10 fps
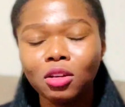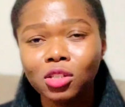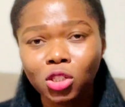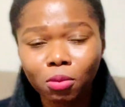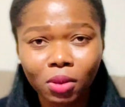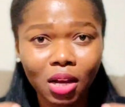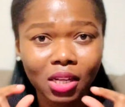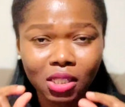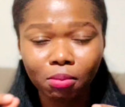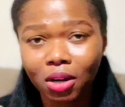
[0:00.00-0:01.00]
Something
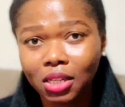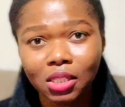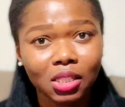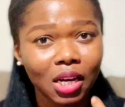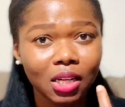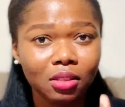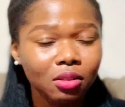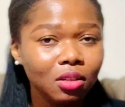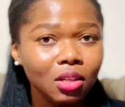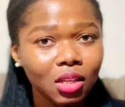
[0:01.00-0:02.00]
as simple as this can
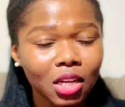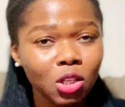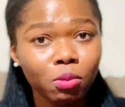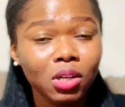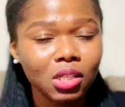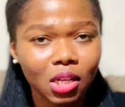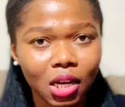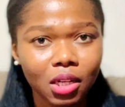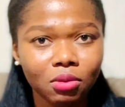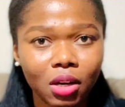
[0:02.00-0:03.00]
get somebody
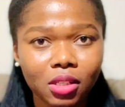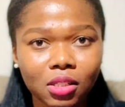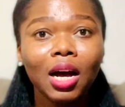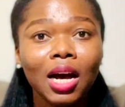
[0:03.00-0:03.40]
denied, right?